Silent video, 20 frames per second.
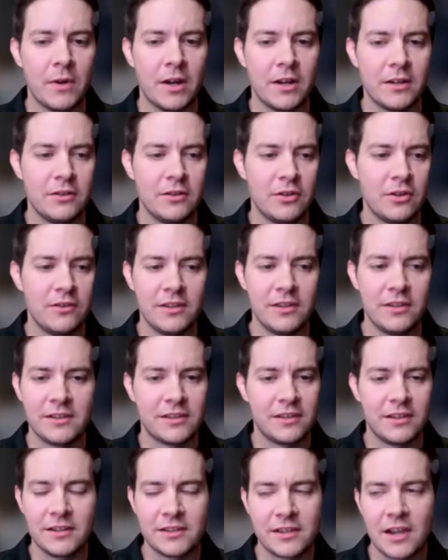But these
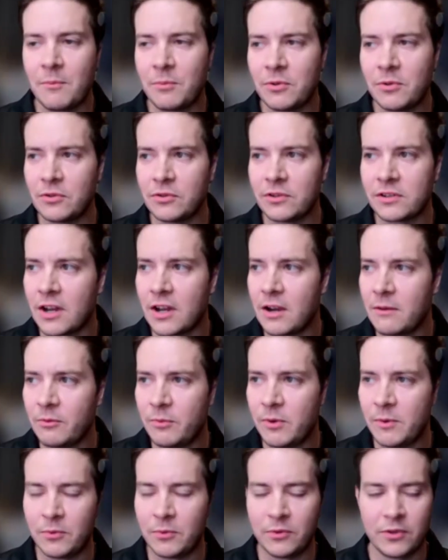things happen all the time
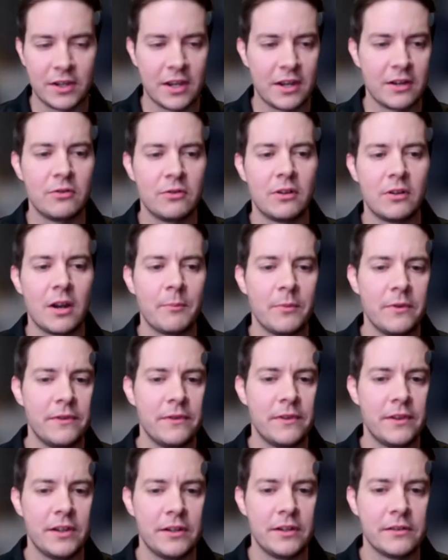to people that get caught up
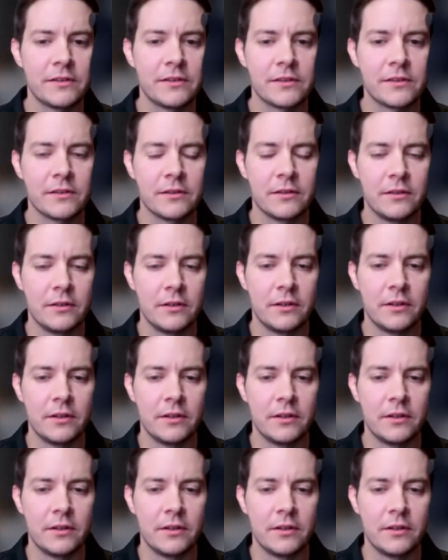in things.